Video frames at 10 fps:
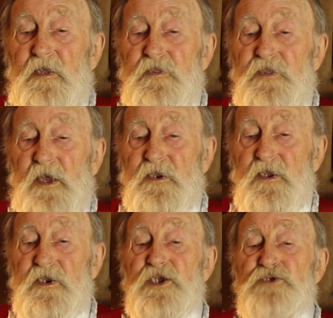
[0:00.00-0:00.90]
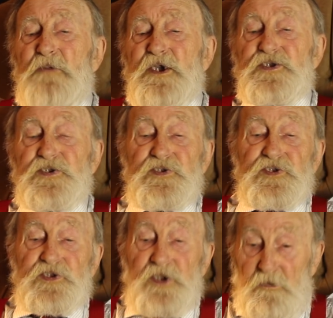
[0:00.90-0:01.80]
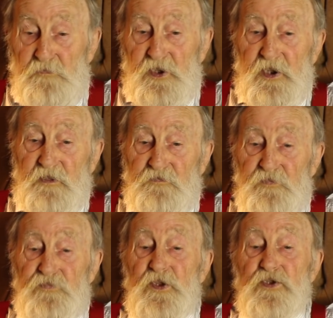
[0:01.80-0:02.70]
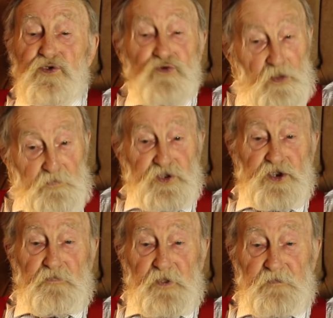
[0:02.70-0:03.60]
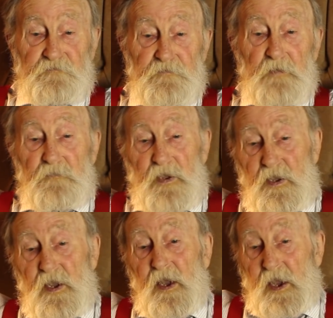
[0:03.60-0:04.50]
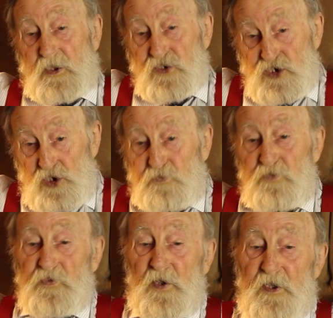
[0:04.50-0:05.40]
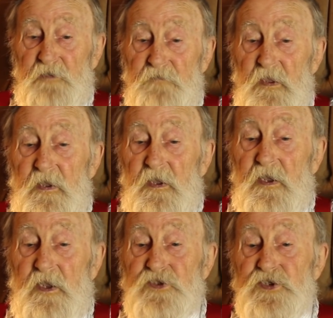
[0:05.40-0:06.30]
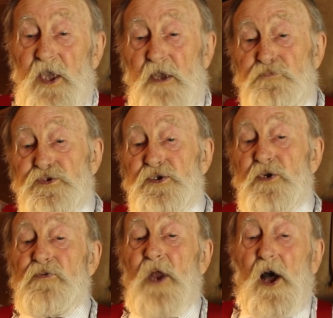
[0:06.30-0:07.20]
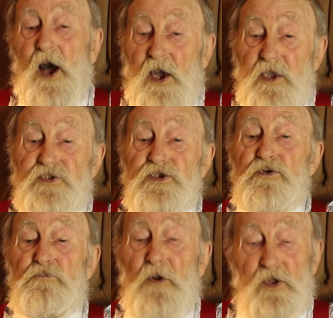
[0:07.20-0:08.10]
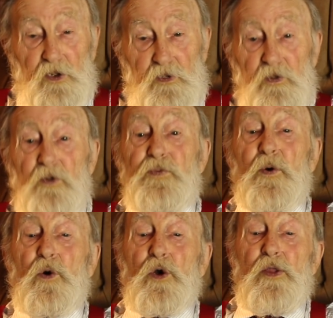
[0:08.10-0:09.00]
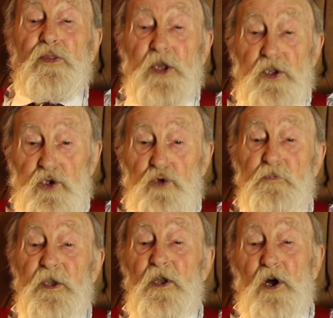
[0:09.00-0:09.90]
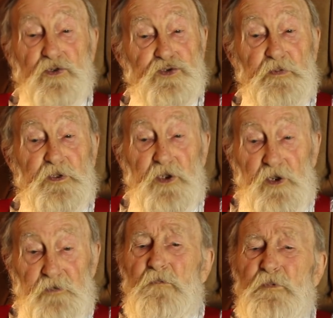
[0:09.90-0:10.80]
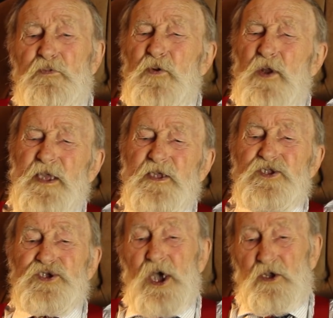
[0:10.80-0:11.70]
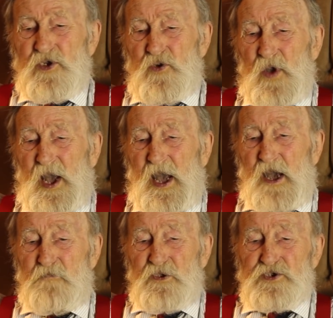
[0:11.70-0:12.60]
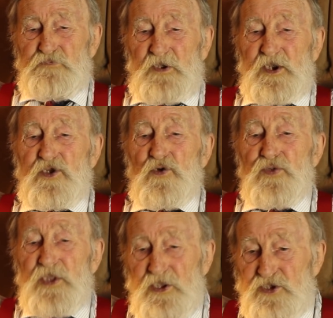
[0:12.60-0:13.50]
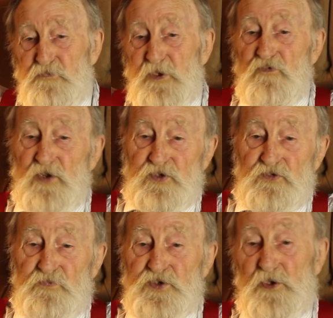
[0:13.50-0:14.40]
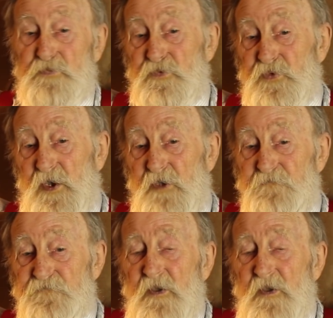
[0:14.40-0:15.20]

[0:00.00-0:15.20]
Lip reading: that it is my sincere belief that dropshipping and Shopify is the absolute ideal model for the newbie entrepreneur. Before I can tell you how much money you'll need to be rich from Shopify,